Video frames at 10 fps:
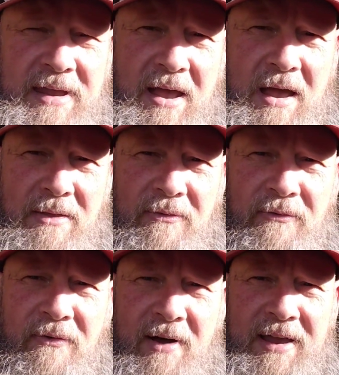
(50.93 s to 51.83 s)
Get out of the
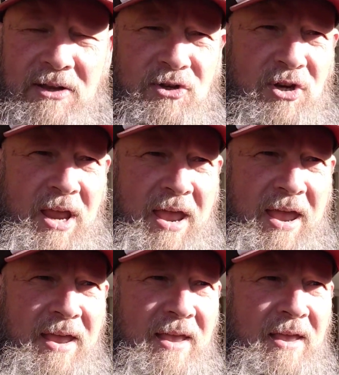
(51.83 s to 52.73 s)
fucking
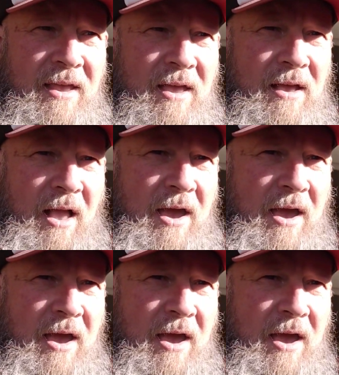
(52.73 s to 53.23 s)
chair and go